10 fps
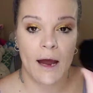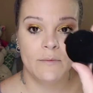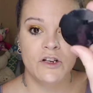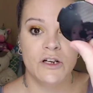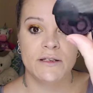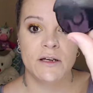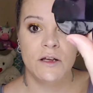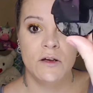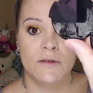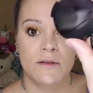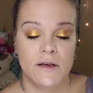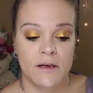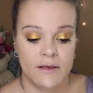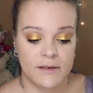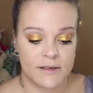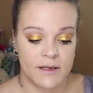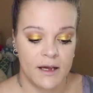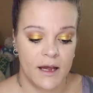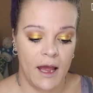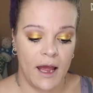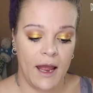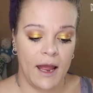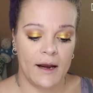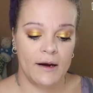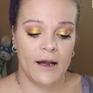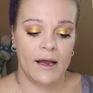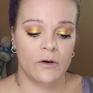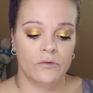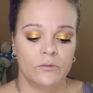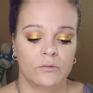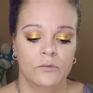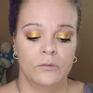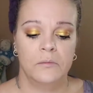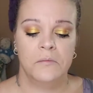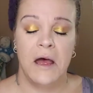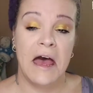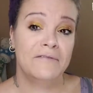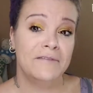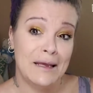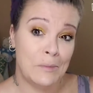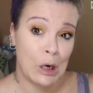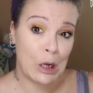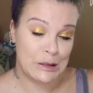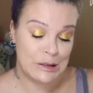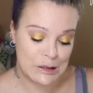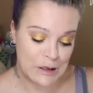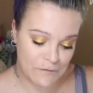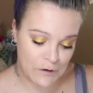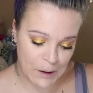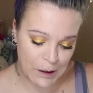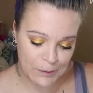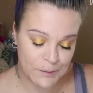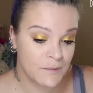I'm just going to use this and kind of heavily bronze, if you will.